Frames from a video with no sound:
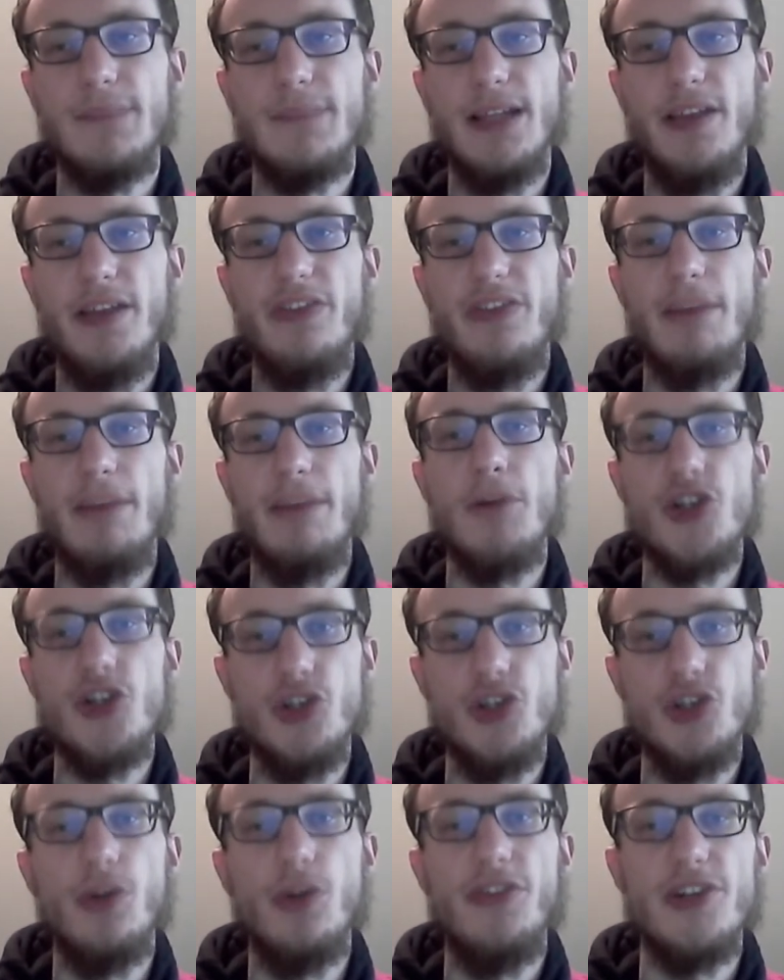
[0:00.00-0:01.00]
some
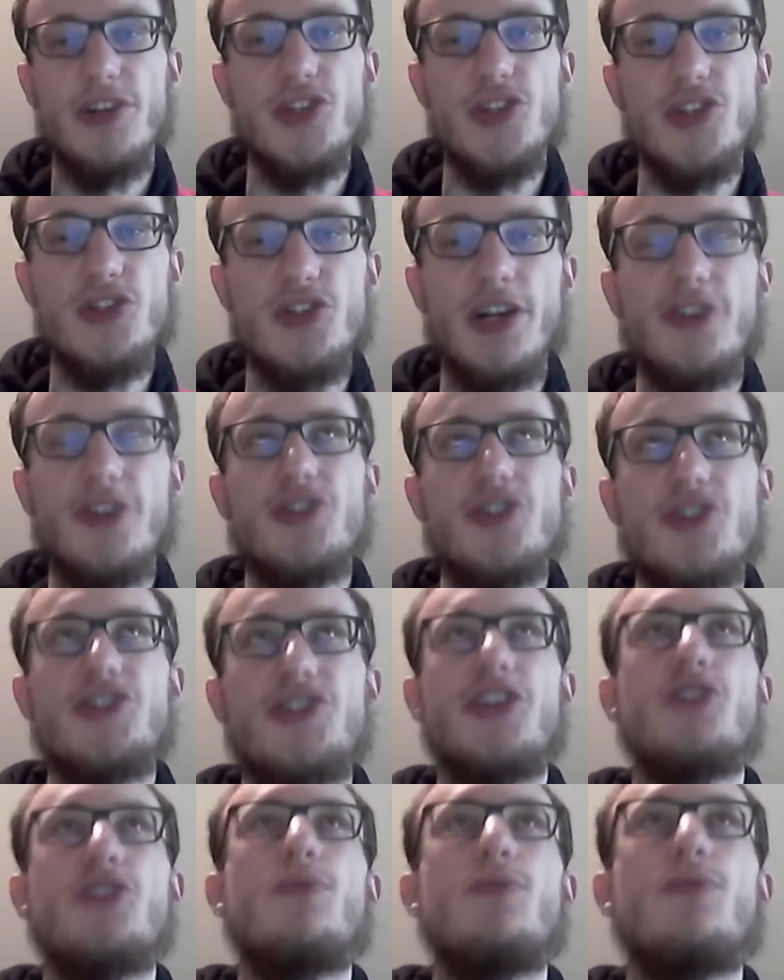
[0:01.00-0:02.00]
modules are structured in
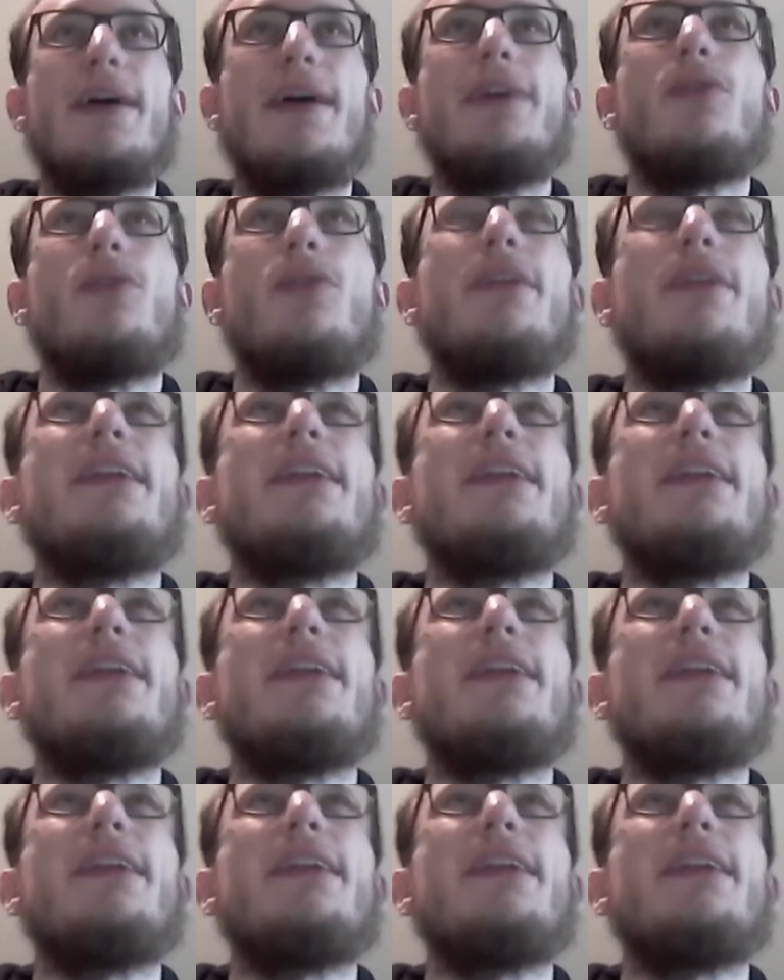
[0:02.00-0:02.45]
such a way,